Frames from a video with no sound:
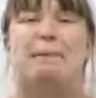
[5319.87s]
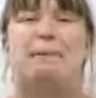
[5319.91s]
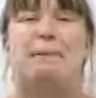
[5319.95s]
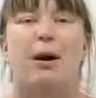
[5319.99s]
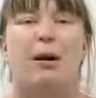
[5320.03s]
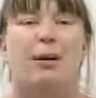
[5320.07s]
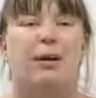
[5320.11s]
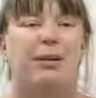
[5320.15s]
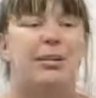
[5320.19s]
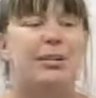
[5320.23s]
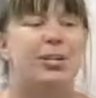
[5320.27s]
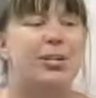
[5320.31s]

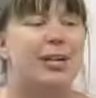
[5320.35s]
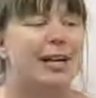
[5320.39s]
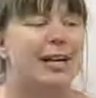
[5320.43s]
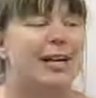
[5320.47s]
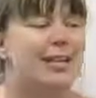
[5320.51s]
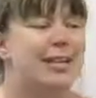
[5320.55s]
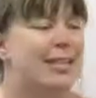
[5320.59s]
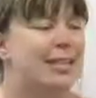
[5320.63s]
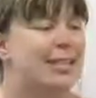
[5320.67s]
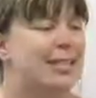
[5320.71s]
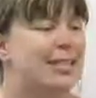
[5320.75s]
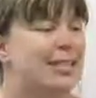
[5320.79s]

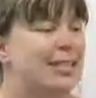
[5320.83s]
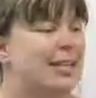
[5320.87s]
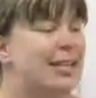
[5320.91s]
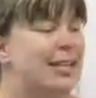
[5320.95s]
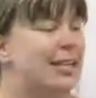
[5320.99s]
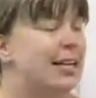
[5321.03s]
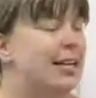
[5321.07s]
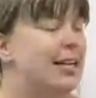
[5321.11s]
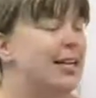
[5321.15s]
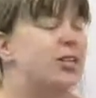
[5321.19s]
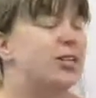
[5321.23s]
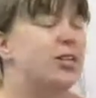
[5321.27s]
apologize.
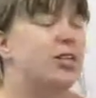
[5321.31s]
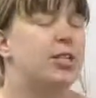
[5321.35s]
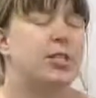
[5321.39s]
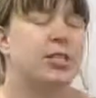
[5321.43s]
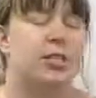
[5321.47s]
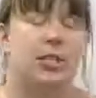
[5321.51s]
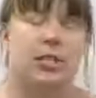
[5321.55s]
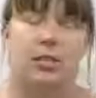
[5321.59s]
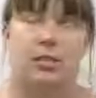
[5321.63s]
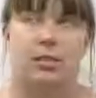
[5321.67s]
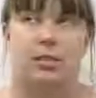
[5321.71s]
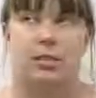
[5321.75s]
It's just
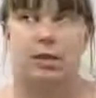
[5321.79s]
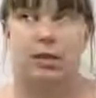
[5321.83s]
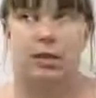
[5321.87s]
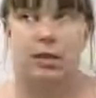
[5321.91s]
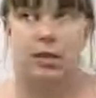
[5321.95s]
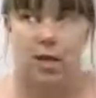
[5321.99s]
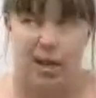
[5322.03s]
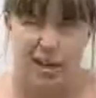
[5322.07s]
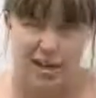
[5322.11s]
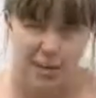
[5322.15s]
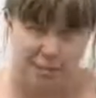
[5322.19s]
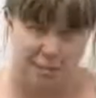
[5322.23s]
because there's a
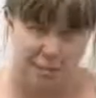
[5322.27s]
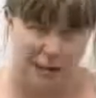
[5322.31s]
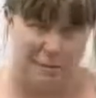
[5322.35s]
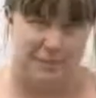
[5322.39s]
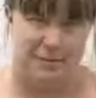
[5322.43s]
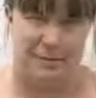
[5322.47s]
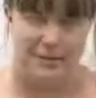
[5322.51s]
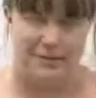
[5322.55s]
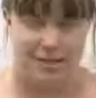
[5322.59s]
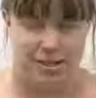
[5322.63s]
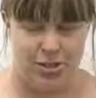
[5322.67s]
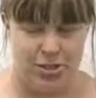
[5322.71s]
lot of
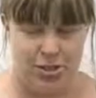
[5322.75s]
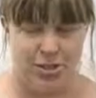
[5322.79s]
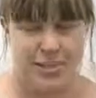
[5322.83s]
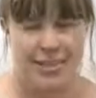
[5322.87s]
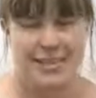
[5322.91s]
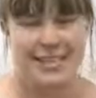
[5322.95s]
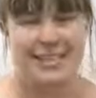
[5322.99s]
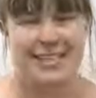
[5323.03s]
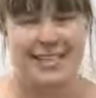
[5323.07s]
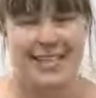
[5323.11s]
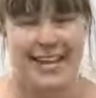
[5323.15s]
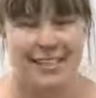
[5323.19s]

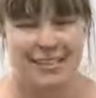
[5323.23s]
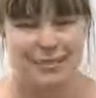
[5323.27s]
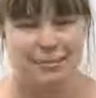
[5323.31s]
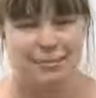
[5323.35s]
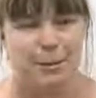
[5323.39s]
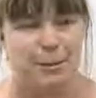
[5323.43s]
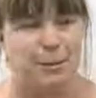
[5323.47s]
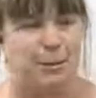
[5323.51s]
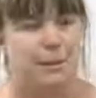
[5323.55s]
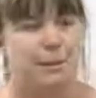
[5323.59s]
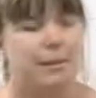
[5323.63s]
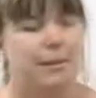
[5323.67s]
prepositions to get
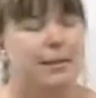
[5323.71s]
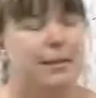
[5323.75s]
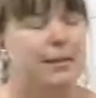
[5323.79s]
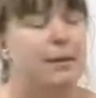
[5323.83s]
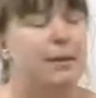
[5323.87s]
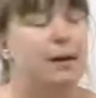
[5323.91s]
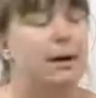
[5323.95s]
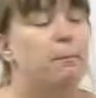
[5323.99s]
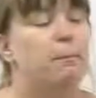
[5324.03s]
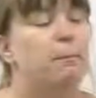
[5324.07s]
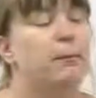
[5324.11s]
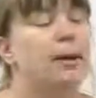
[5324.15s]
through.
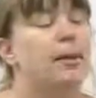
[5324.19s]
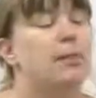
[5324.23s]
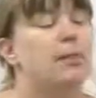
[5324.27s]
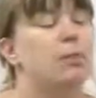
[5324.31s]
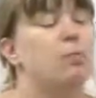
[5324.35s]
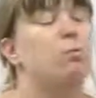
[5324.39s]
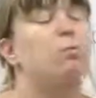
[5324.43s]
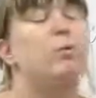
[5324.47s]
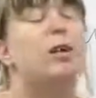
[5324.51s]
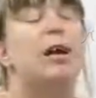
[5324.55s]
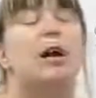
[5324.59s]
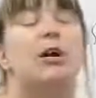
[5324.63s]
But
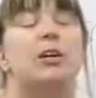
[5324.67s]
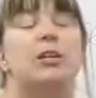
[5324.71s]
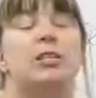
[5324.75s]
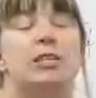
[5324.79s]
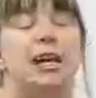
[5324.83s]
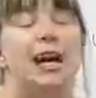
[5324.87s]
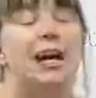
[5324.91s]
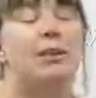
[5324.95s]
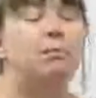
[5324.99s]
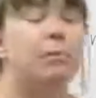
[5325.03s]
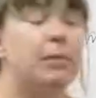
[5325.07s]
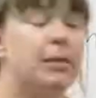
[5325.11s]
we are
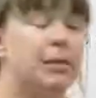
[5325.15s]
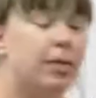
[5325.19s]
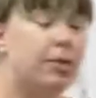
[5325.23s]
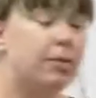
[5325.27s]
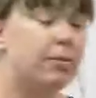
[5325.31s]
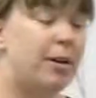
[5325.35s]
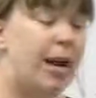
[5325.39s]
done with the